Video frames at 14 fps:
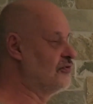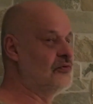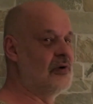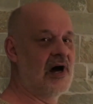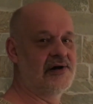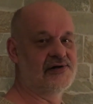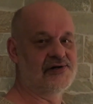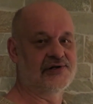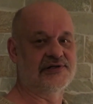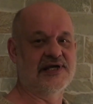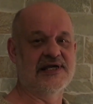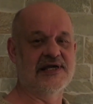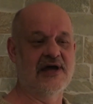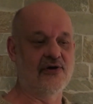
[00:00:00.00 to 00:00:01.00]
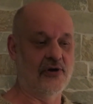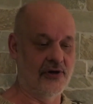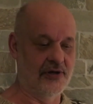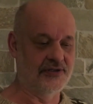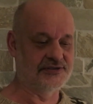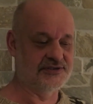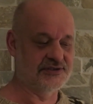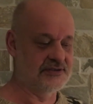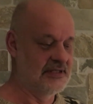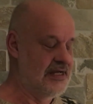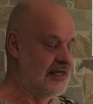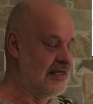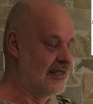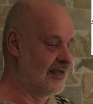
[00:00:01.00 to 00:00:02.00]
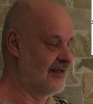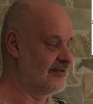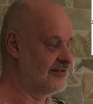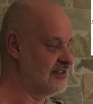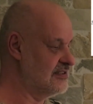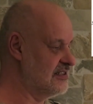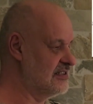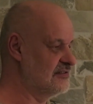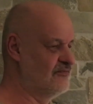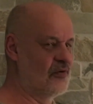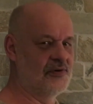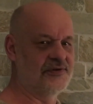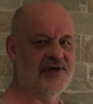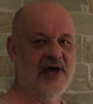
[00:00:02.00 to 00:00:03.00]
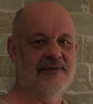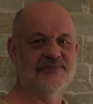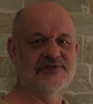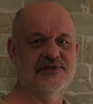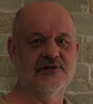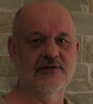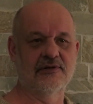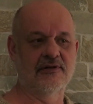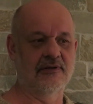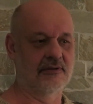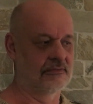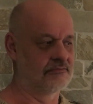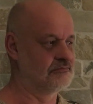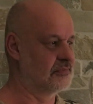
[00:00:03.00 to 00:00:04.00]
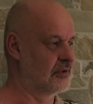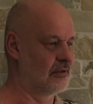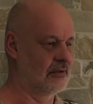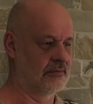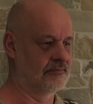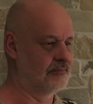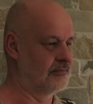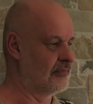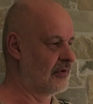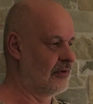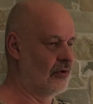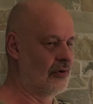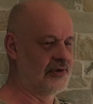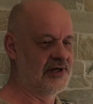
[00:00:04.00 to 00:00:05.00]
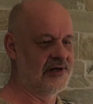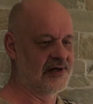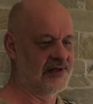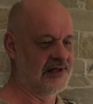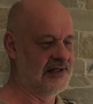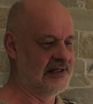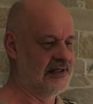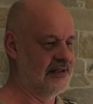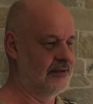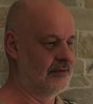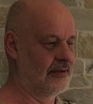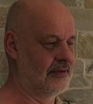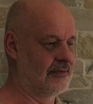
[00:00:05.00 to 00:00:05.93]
200 Hertz, this is 4 times your ordinarily,